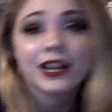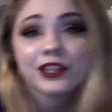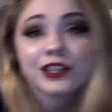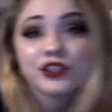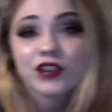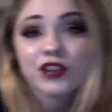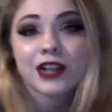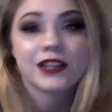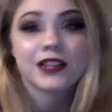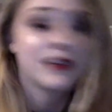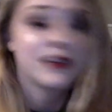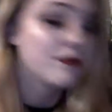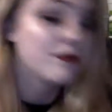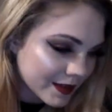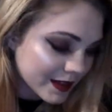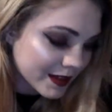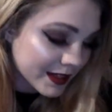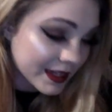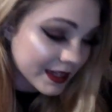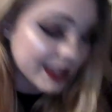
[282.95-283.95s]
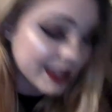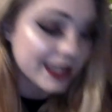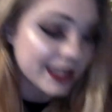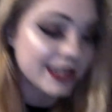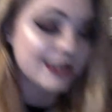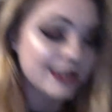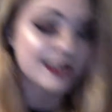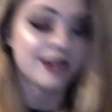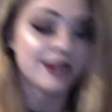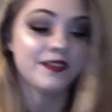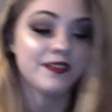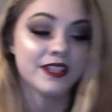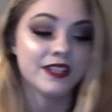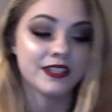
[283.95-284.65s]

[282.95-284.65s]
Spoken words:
distracted. It's safe to